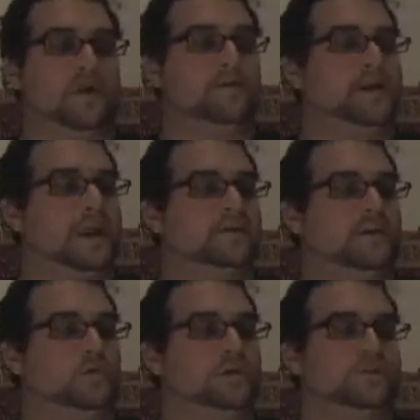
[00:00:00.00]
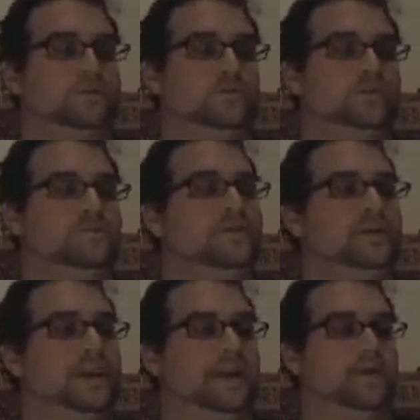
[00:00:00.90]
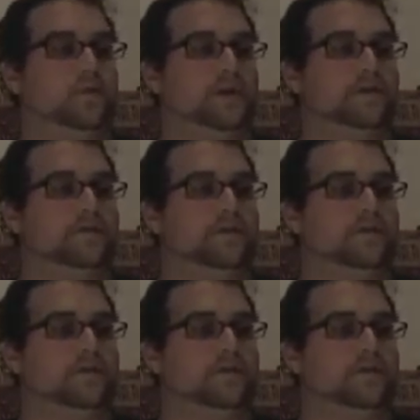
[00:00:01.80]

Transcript: Robert Anton Wilson was communicating with.